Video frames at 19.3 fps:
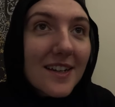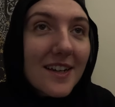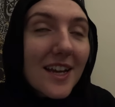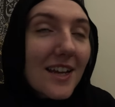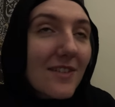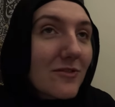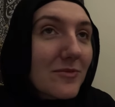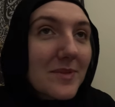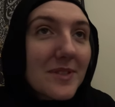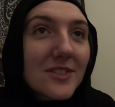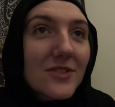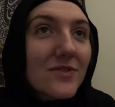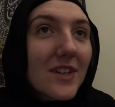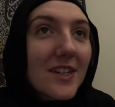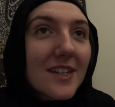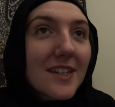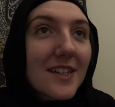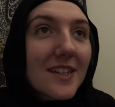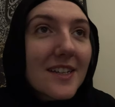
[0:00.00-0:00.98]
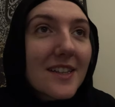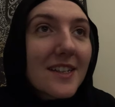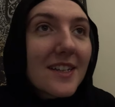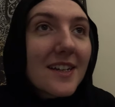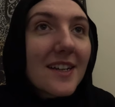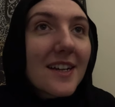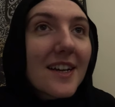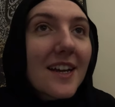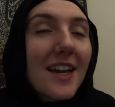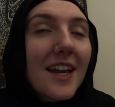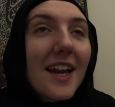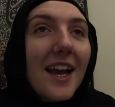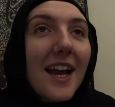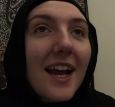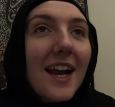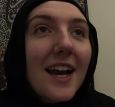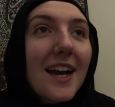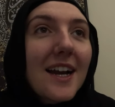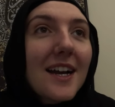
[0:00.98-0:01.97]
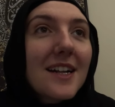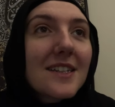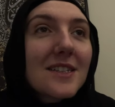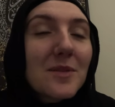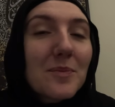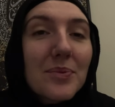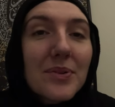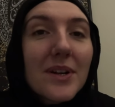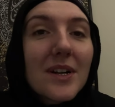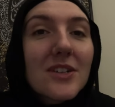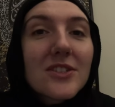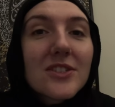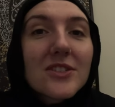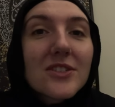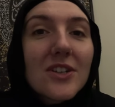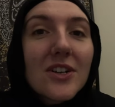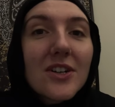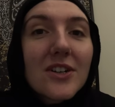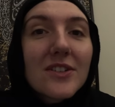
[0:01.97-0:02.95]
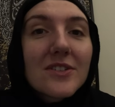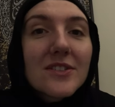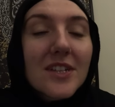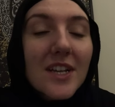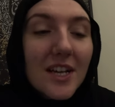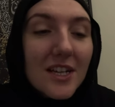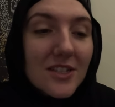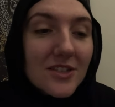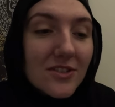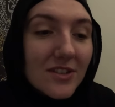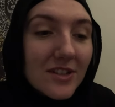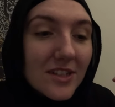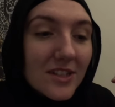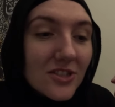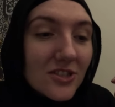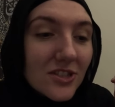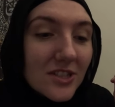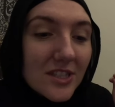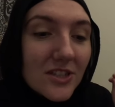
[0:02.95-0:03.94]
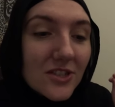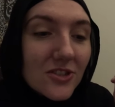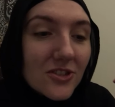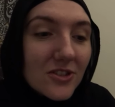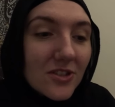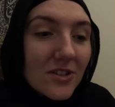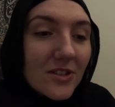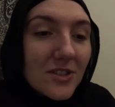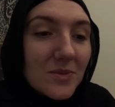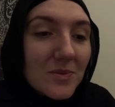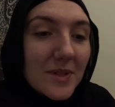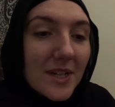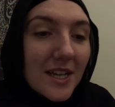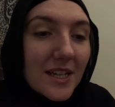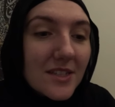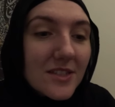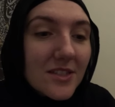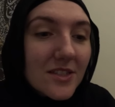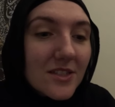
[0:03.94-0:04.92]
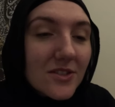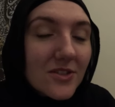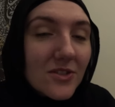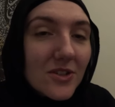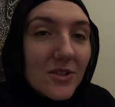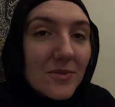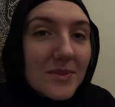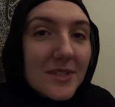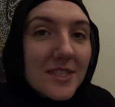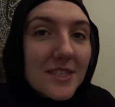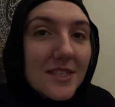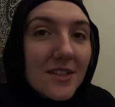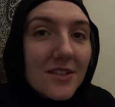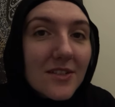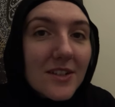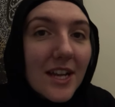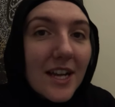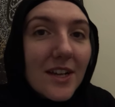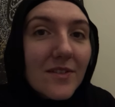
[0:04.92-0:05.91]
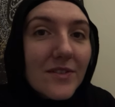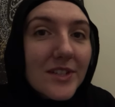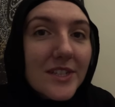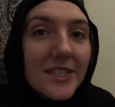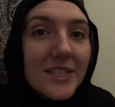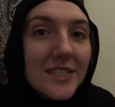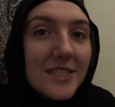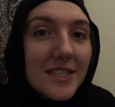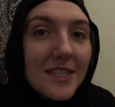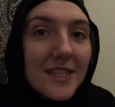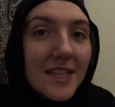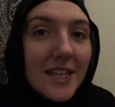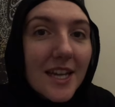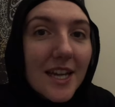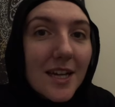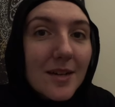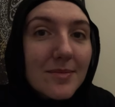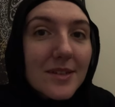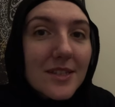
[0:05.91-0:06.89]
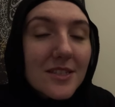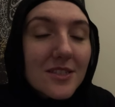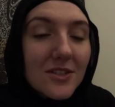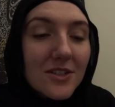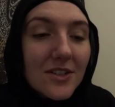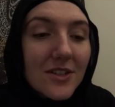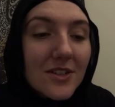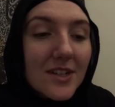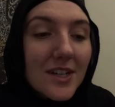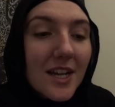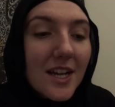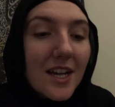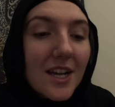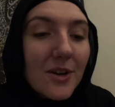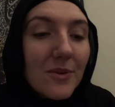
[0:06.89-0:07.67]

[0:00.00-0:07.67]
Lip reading: Everybody's running in there and the prayer just calls. So literally as soon as we enter the door, we still can't really see the Kaaba at all.